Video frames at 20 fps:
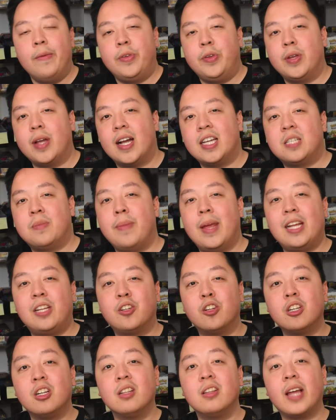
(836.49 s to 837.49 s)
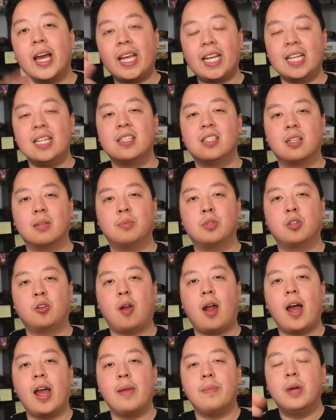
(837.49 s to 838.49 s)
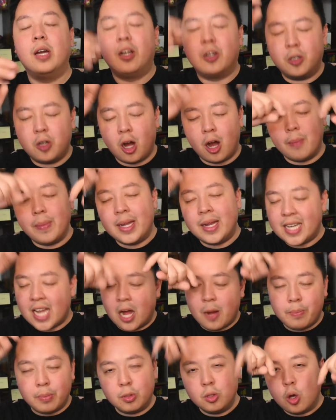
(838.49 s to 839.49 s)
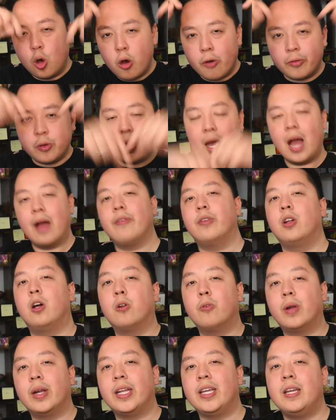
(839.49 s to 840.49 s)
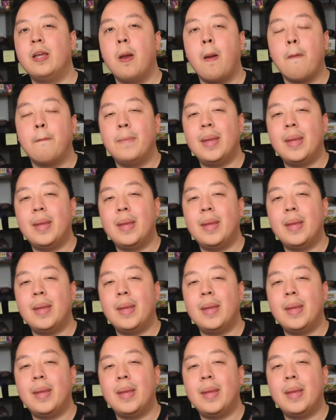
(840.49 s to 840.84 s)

You guys make sure to like and subscribe. Comment down below if you haven't already.